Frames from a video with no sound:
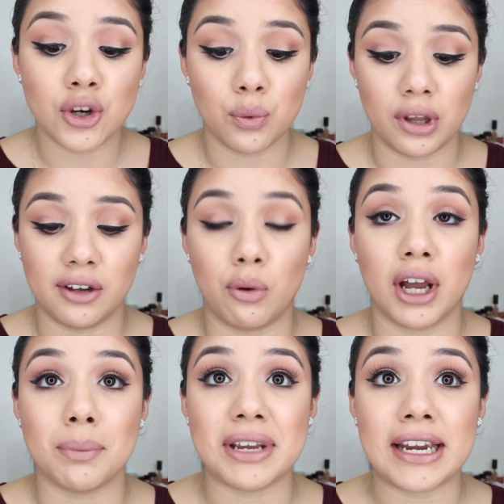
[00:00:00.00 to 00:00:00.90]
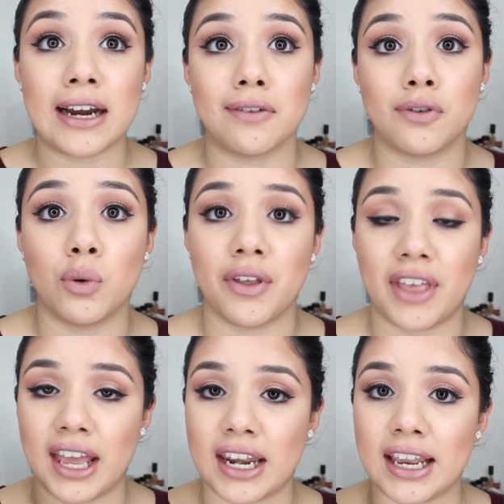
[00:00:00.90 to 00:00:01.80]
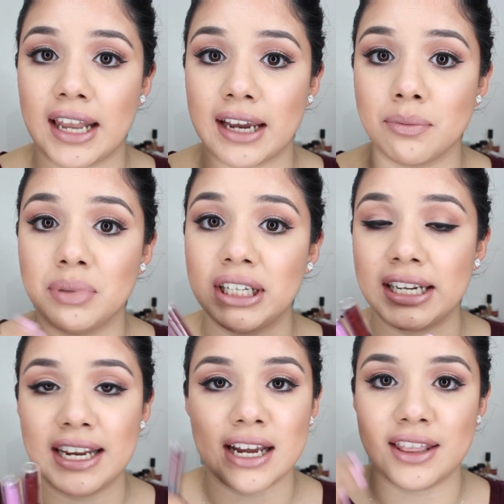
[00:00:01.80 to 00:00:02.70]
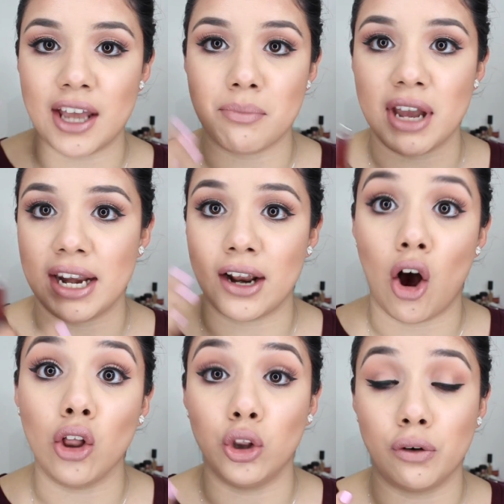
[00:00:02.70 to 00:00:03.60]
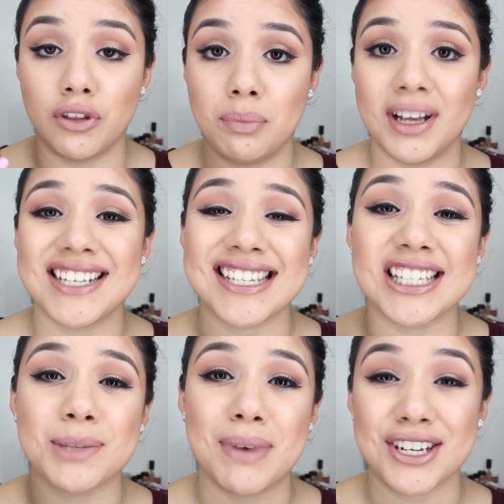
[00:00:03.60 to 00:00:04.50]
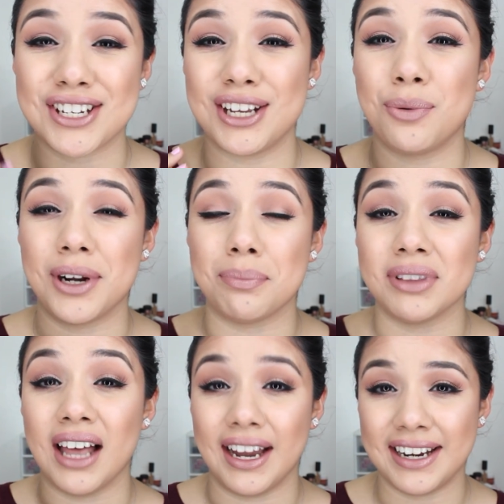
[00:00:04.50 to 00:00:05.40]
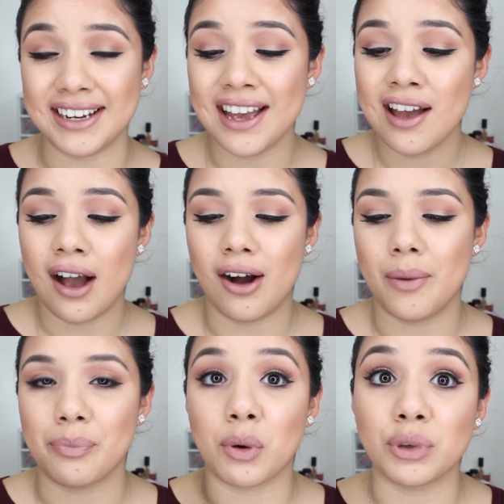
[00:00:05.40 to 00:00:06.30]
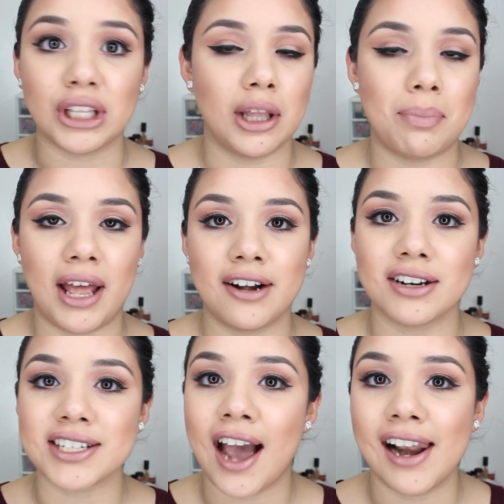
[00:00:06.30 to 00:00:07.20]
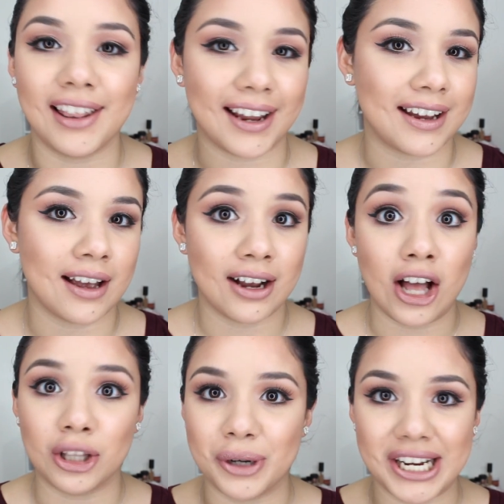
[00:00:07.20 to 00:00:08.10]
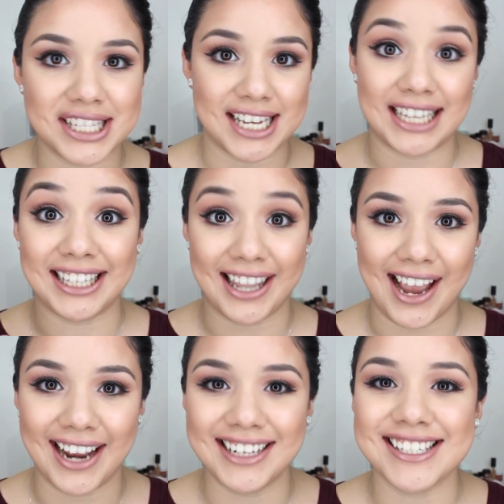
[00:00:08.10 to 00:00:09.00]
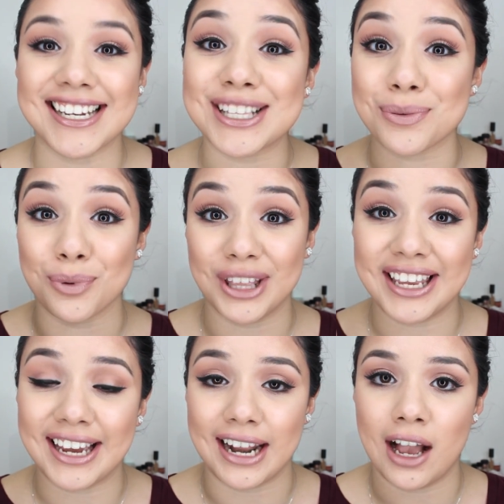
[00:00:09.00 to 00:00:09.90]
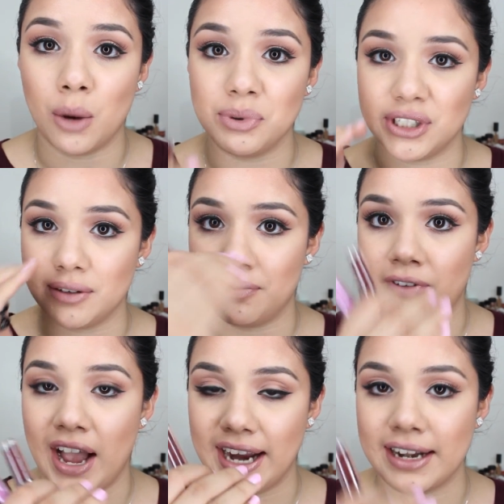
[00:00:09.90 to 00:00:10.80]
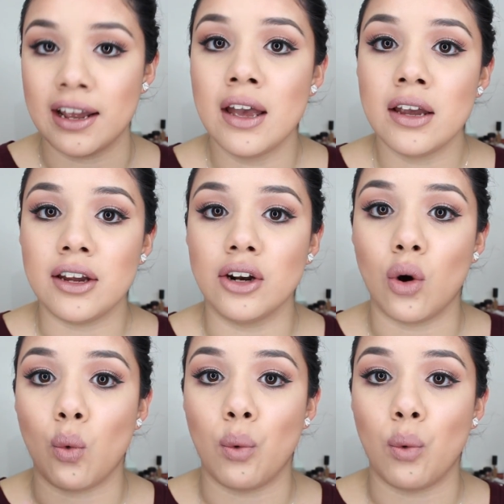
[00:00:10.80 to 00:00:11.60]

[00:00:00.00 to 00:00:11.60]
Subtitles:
you really want to be careful with any like bleeding and them getting all over the place, especially when applying. With the lip liner, it's kind of like coloring inside the lines that it's really going to help you define, you know,